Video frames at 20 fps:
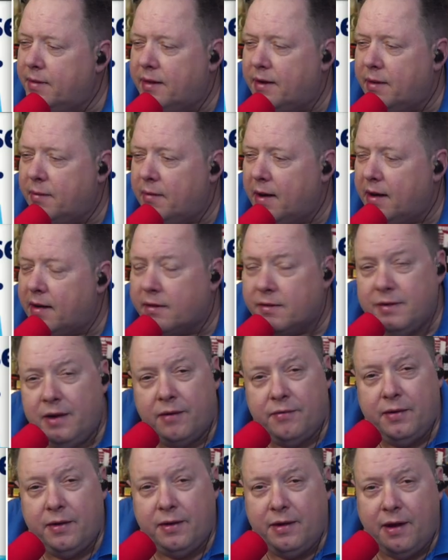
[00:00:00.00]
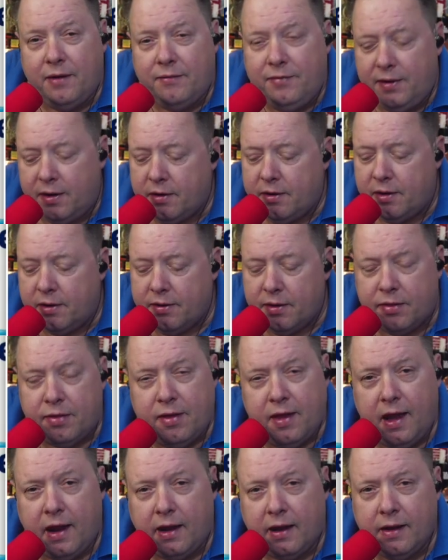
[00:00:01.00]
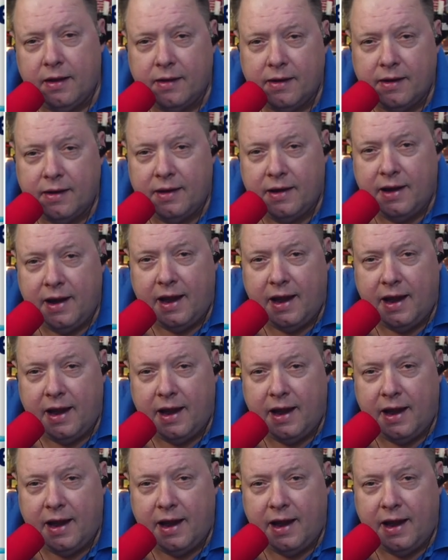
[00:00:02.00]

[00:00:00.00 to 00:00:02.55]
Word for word: in it, but it didn't matter. If you don't know the thing,